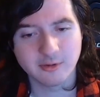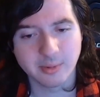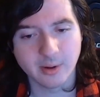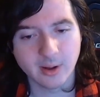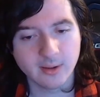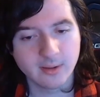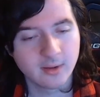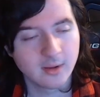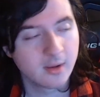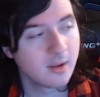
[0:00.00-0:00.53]

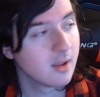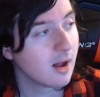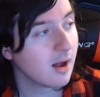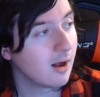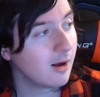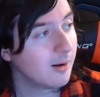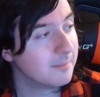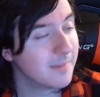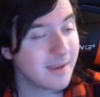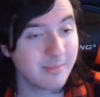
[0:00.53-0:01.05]
But
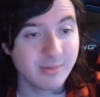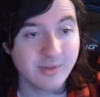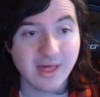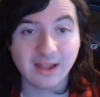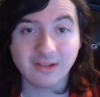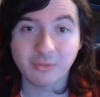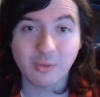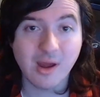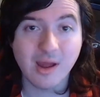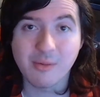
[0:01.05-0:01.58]
maybe
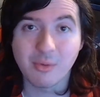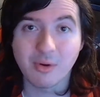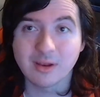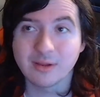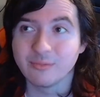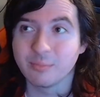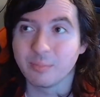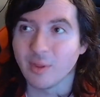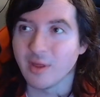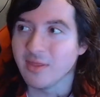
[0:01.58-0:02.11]
that's why I want
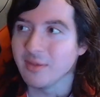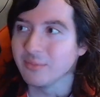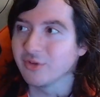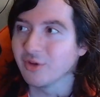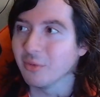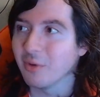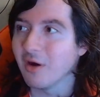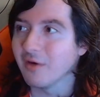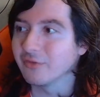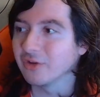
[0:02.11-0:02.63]
to play them
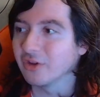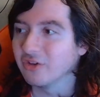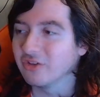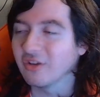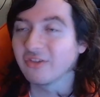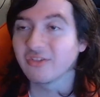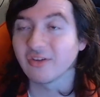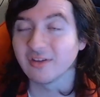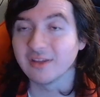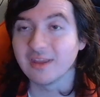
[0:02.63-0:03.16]
so often, because
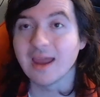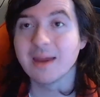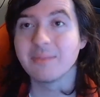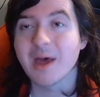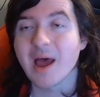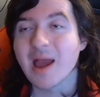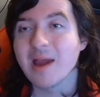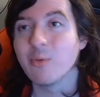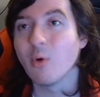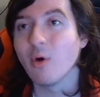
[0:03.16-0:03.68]
it's a game
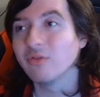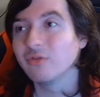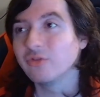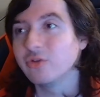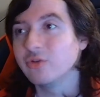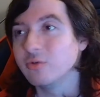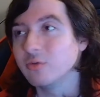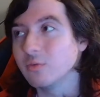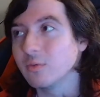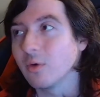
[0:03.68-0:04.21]
that I want
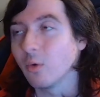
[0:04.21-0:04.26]
to...